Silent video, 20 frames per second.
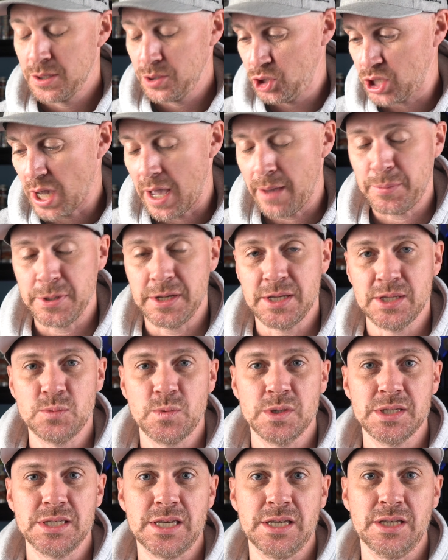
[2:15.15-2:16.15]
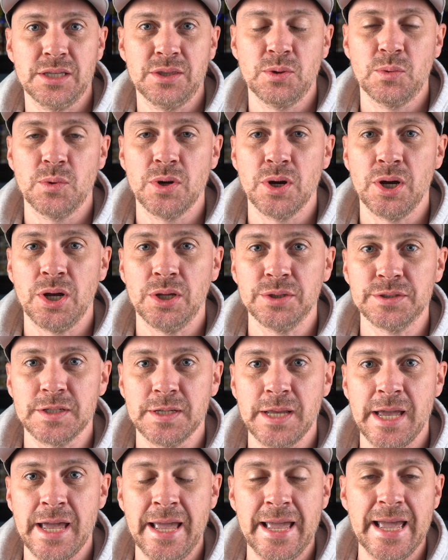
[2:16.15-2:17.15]
Japanese whiskey in the world
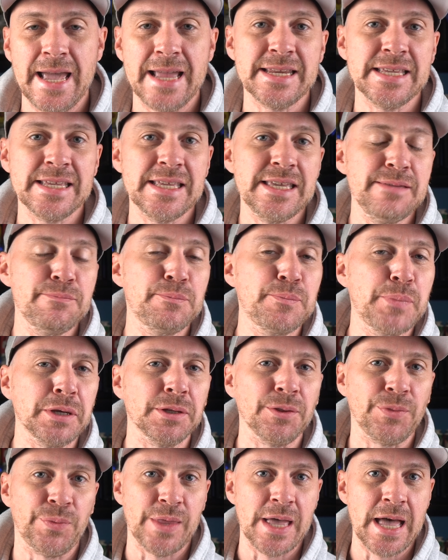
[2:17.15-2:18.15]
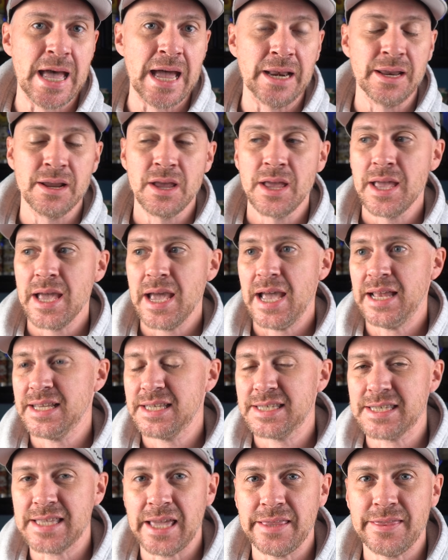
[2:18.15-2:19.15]
today, and he built that and he
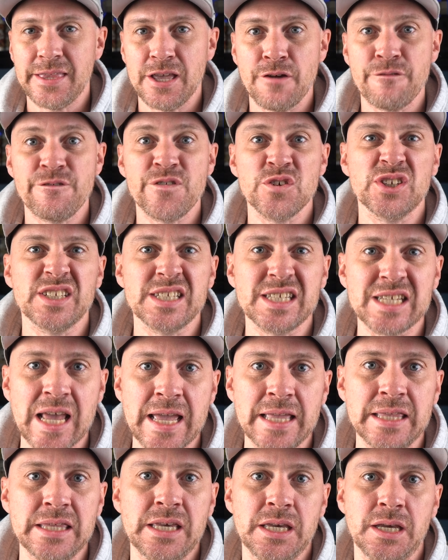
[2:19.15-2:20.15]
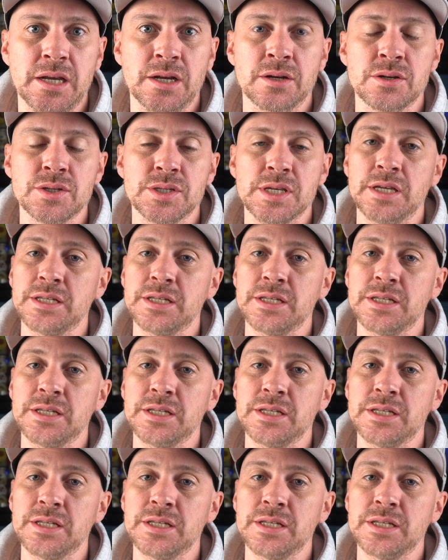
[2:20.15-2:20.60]
stayed there for 10 years